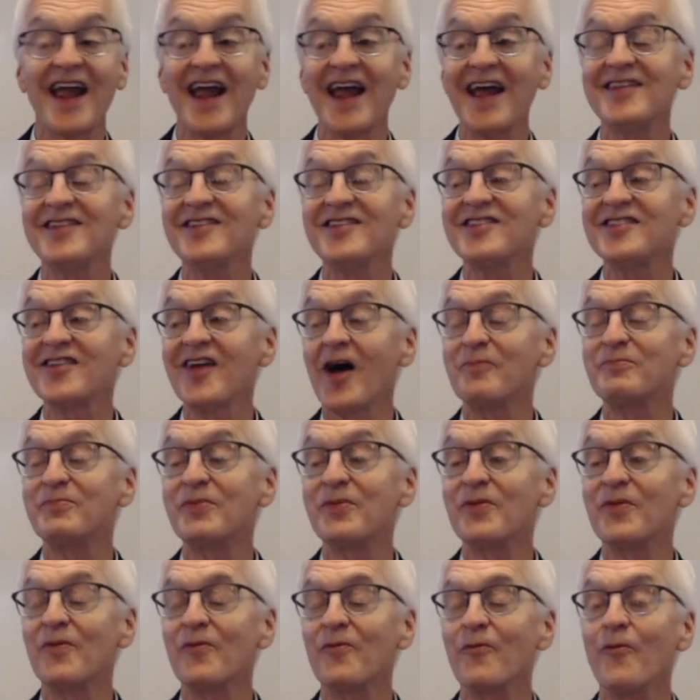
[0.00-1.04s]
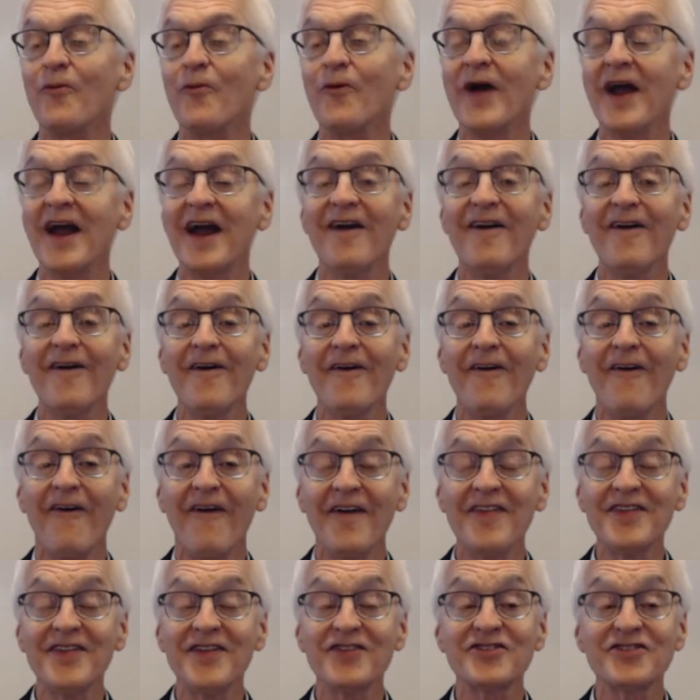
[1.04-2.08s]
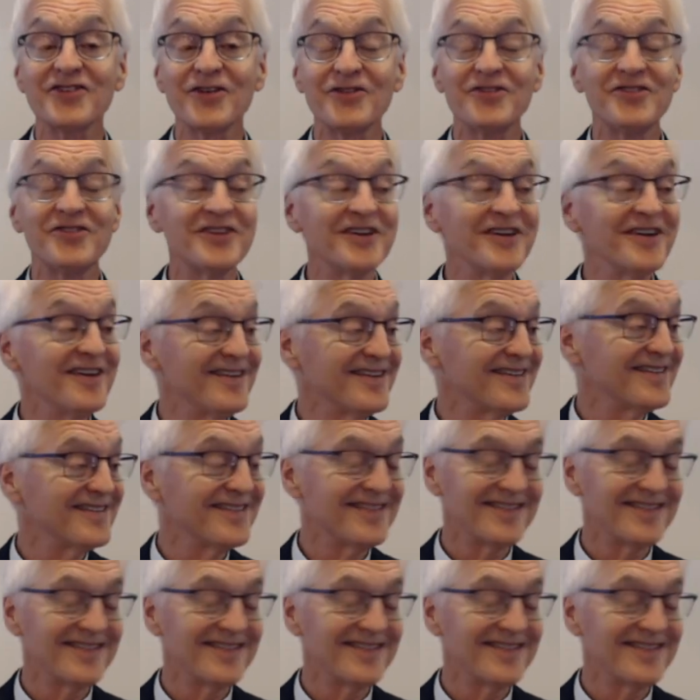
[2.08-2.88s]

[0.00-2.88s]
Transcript: ends up where on the church year?